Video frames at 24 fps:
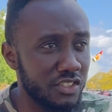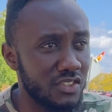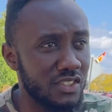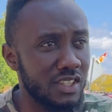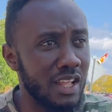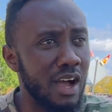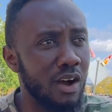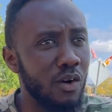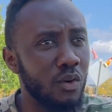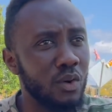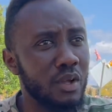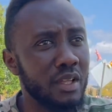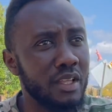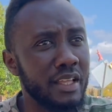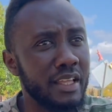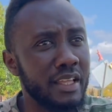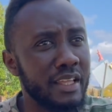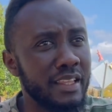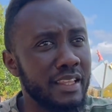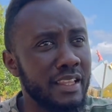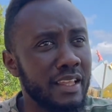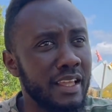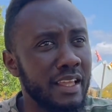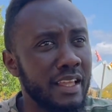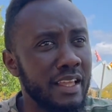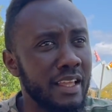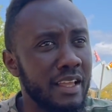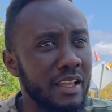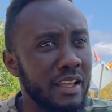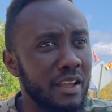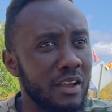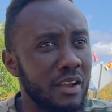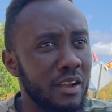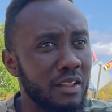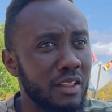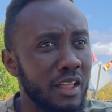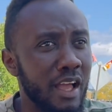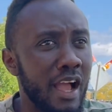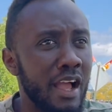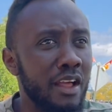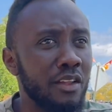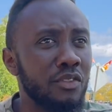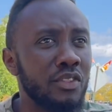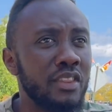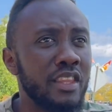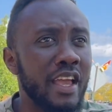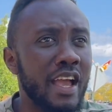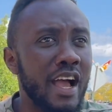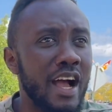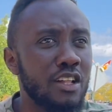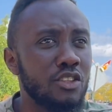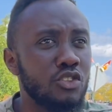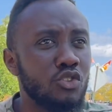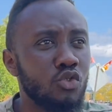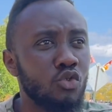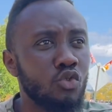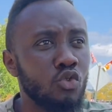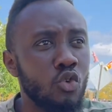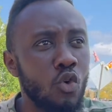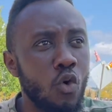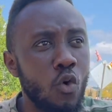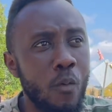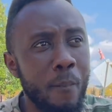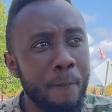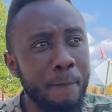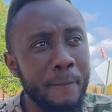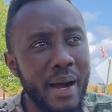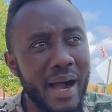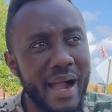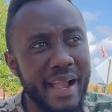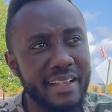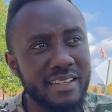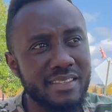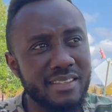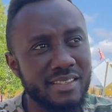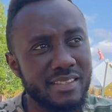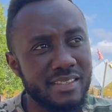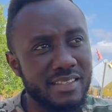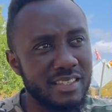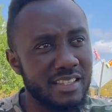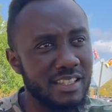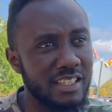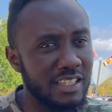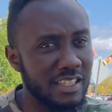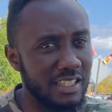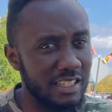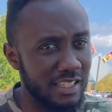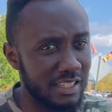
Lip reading: now, and they had to go by sea.